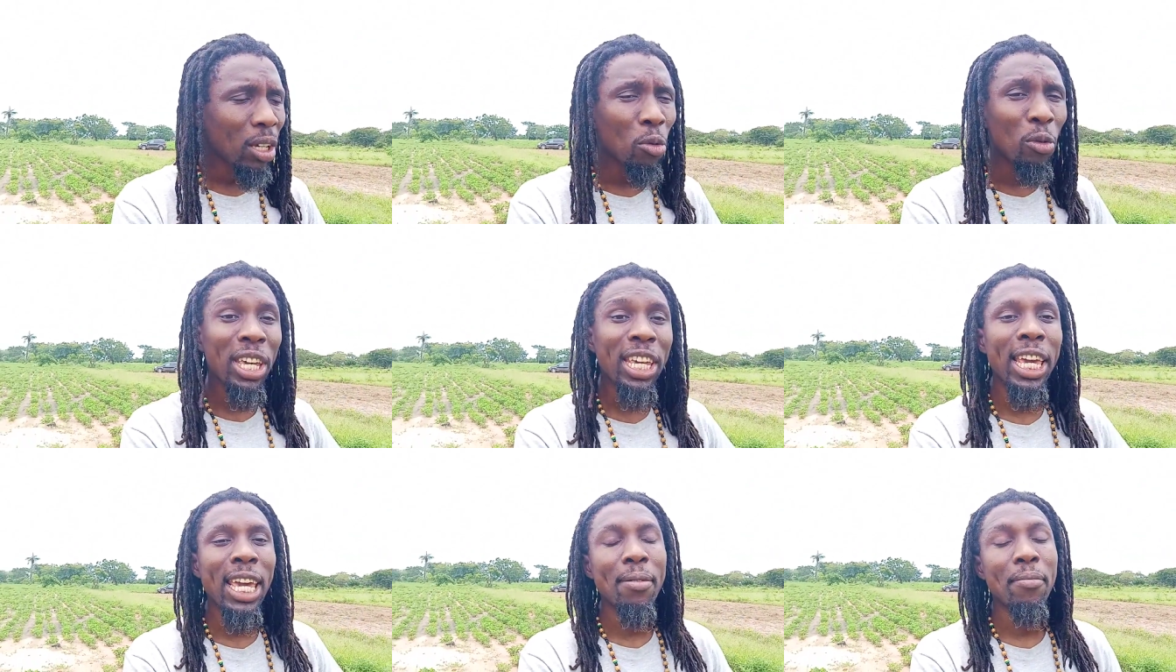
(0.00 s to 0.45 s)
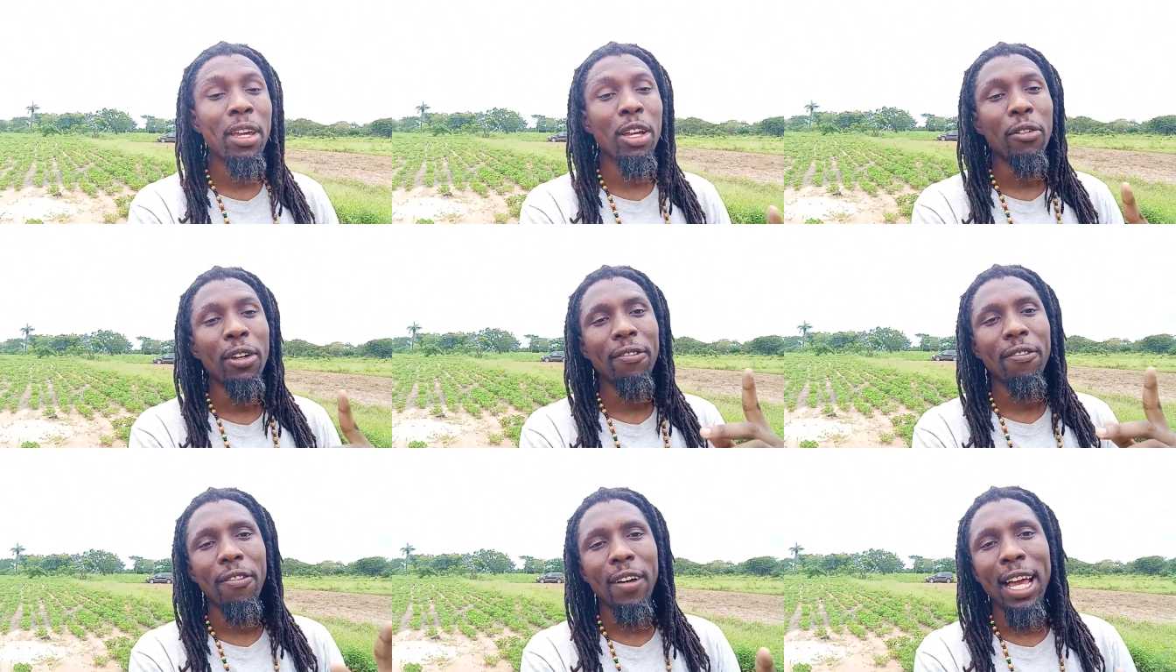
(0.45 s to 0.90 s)
we came
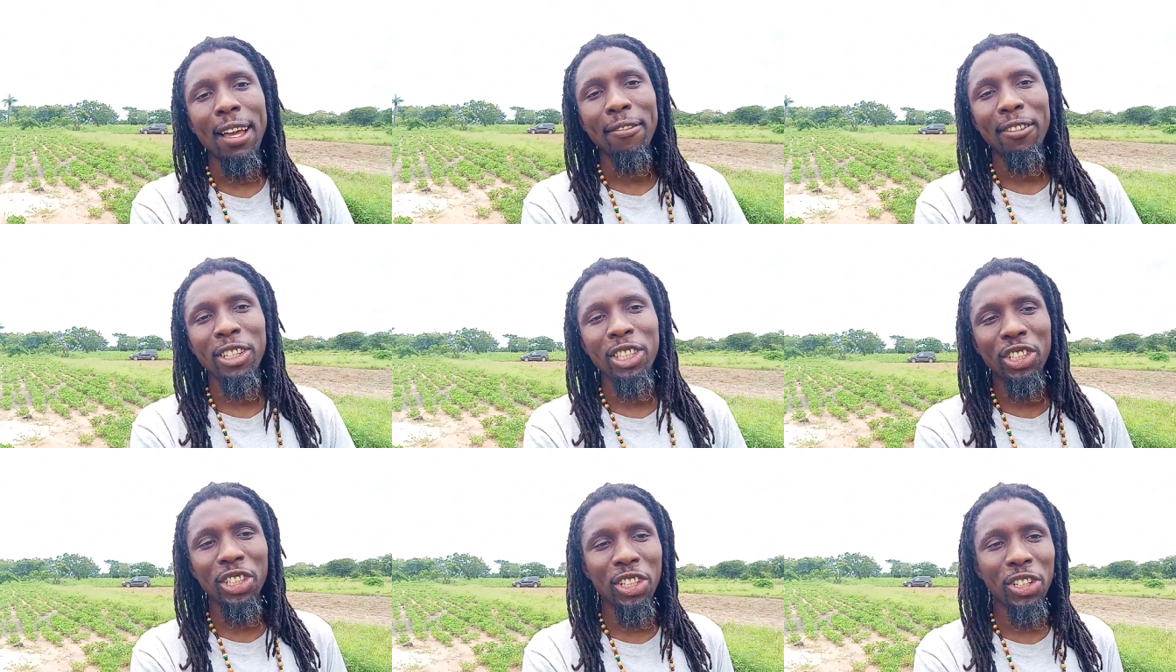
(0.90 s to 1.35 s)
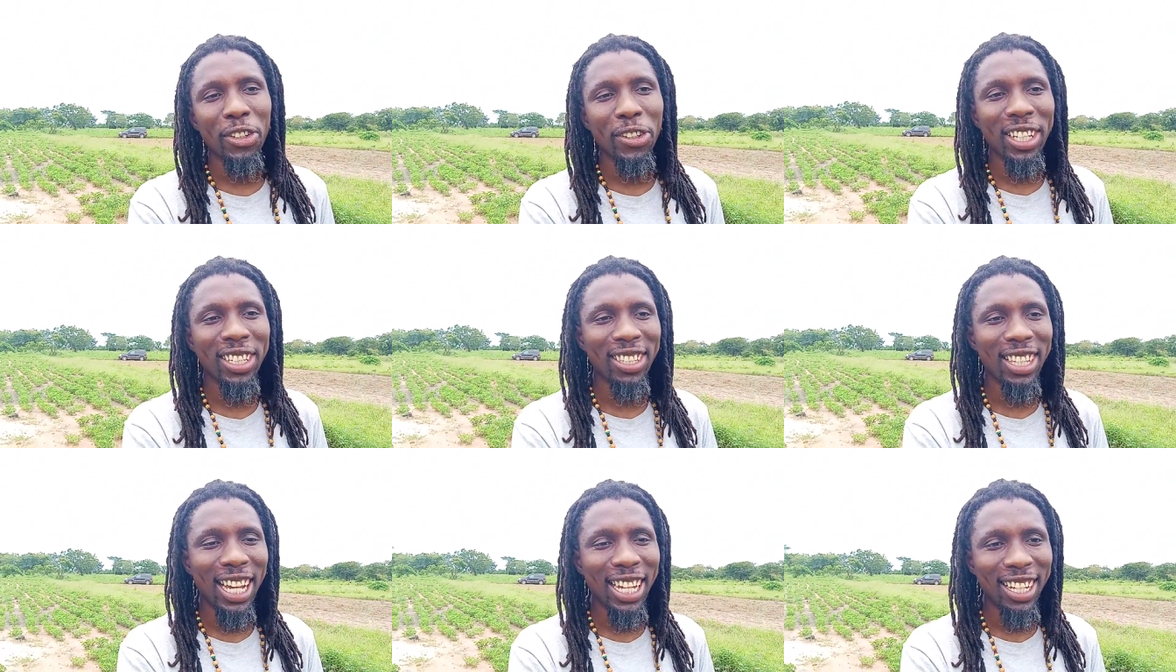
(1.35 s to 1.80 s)
here with 500
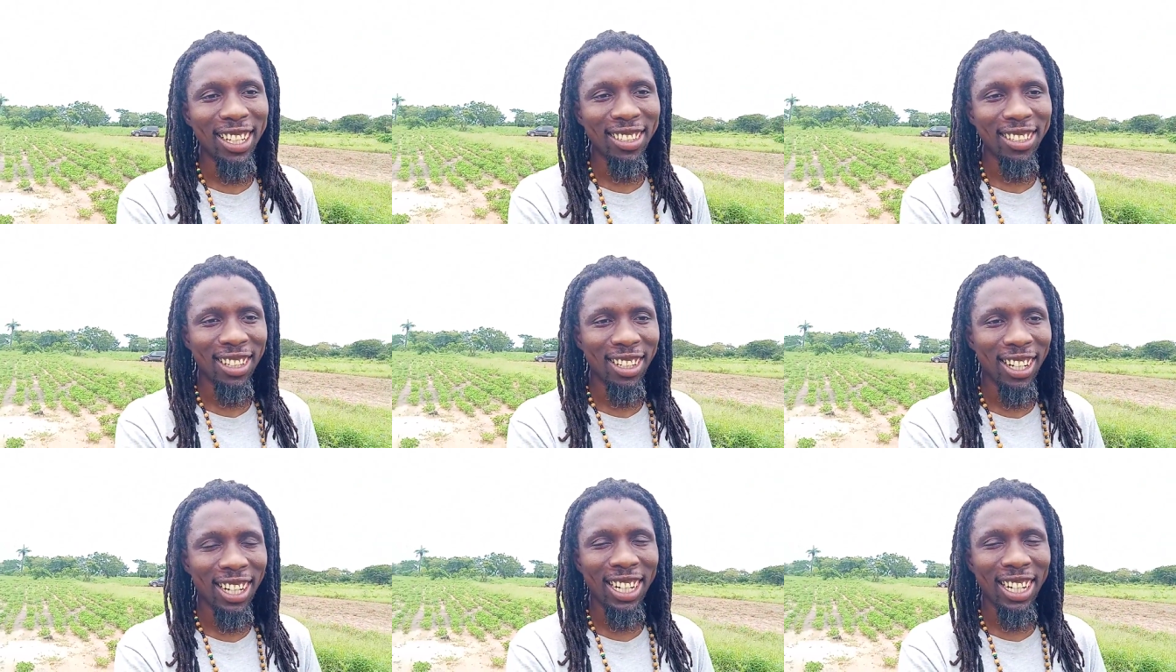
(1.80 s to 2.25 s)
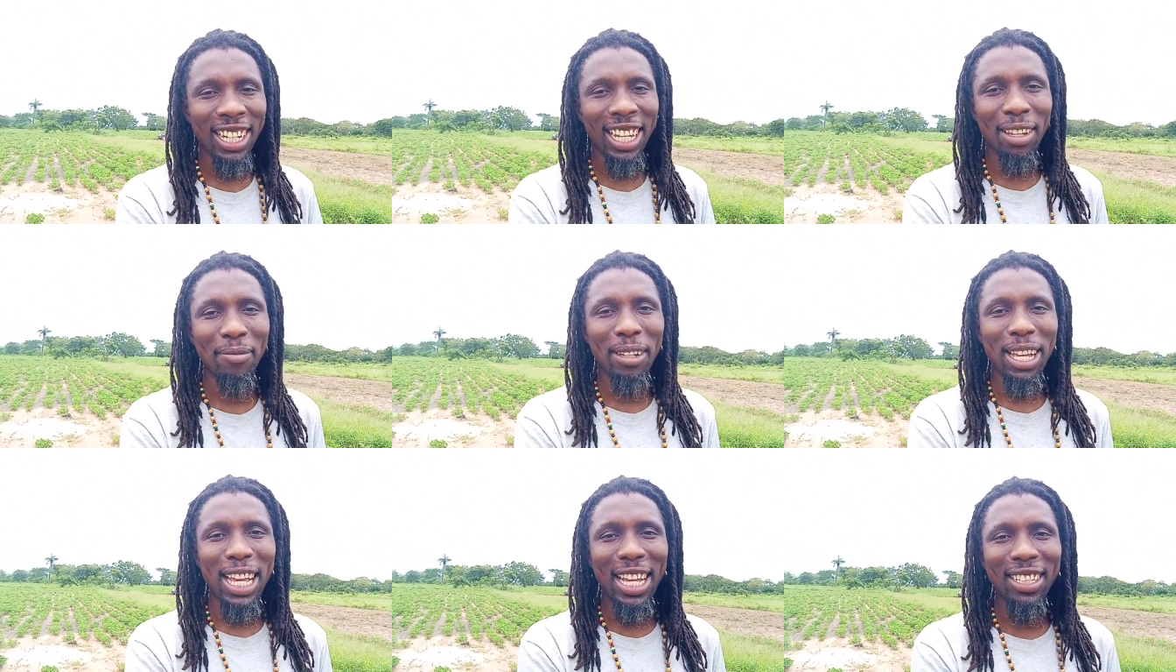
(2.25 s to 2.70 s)
US dollars in our
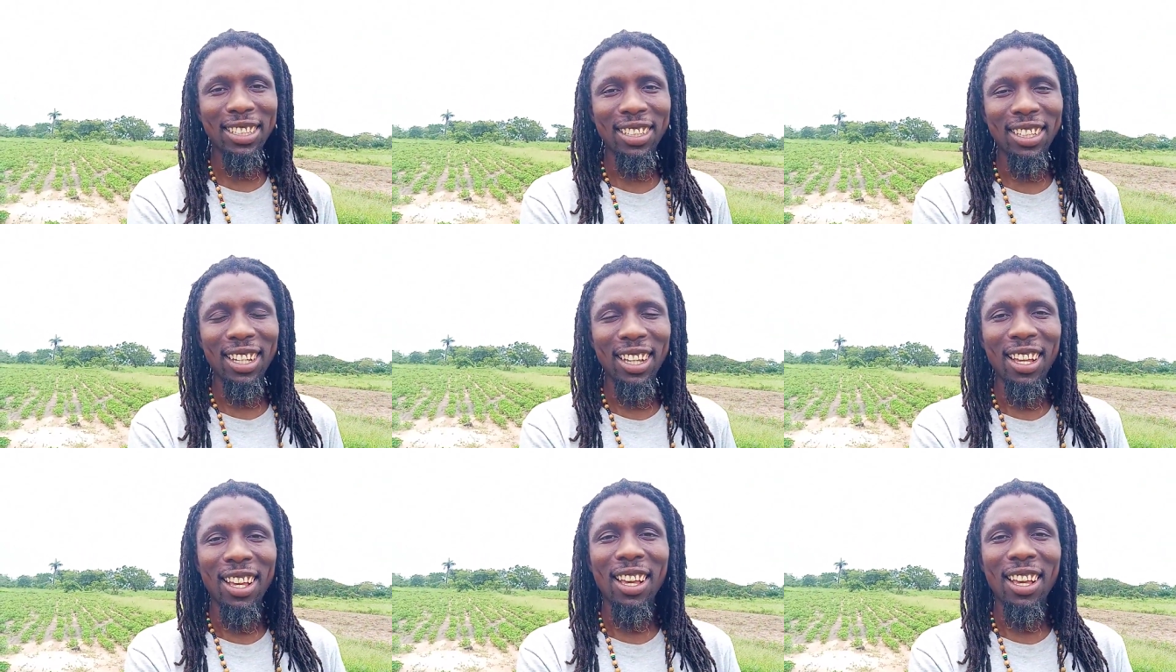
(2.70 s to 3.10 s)
name, guys.